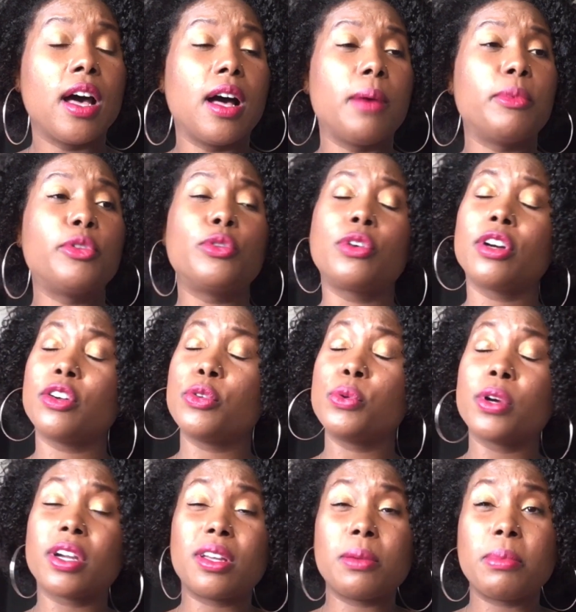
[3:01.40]
who are
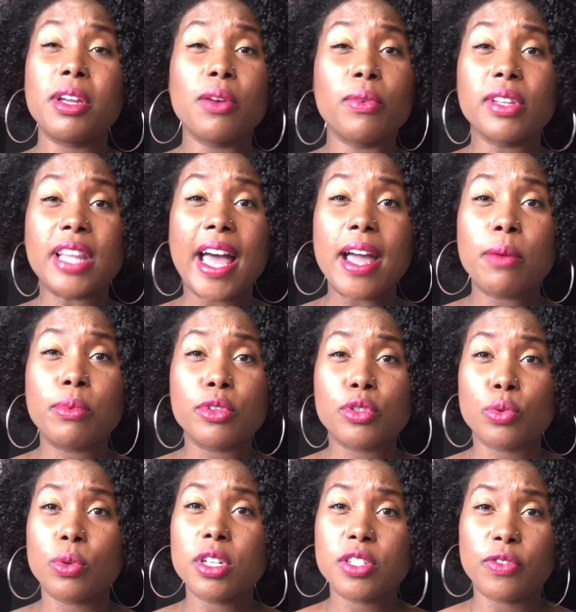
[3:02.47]
going to be a reliable
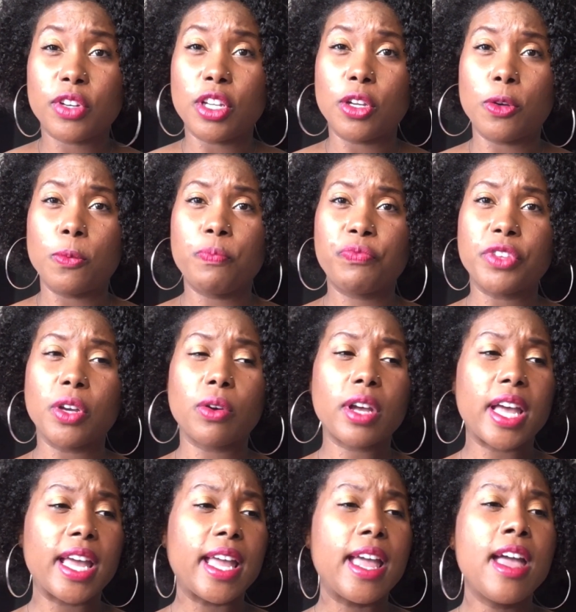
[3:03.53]
source for you,
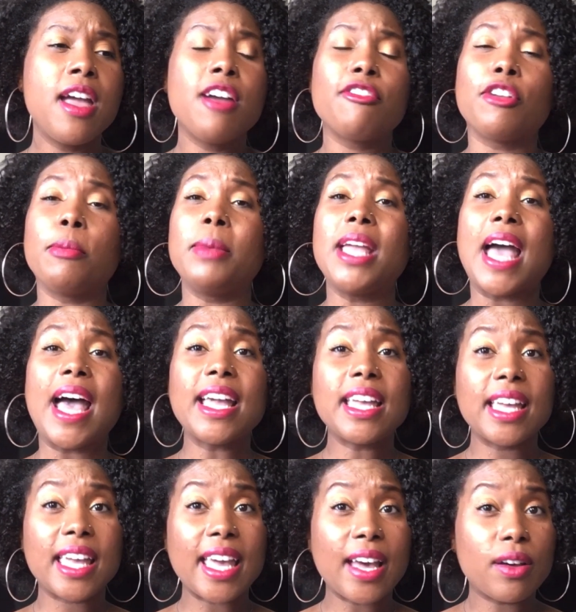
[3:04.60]
okay? For me, I can
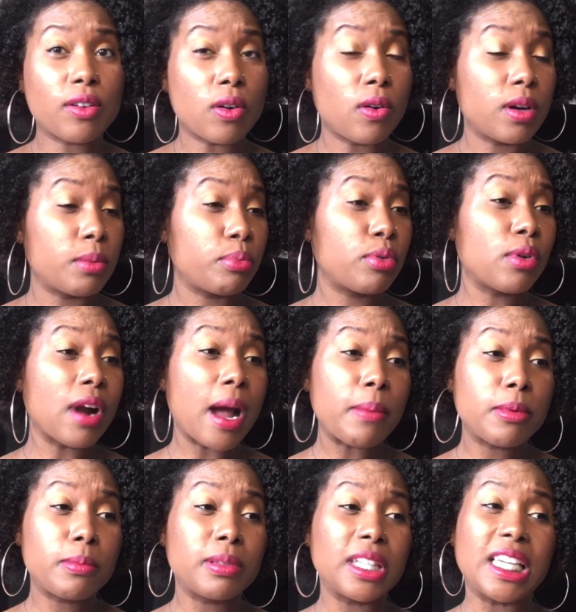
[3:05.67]
count on
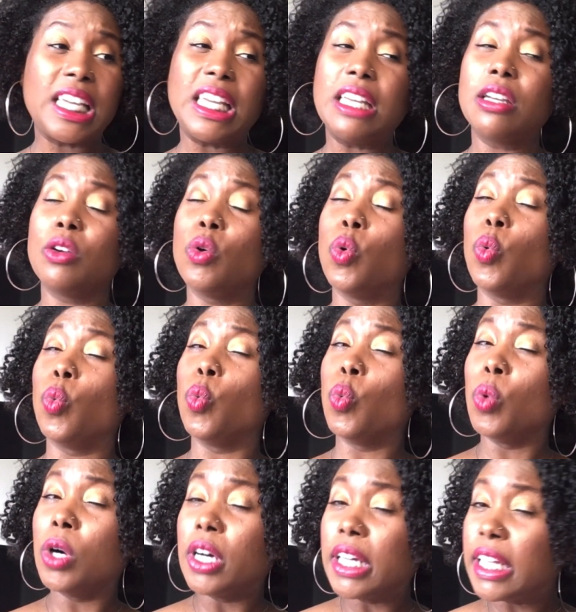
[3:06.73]
probably
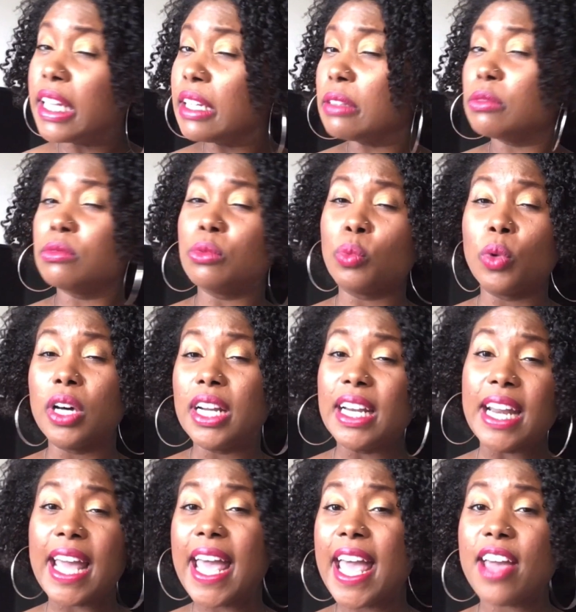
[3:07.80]
one and
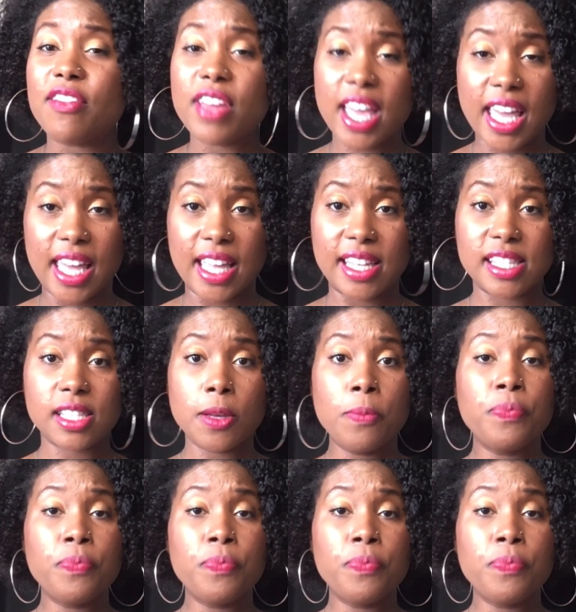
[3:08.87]
a half hands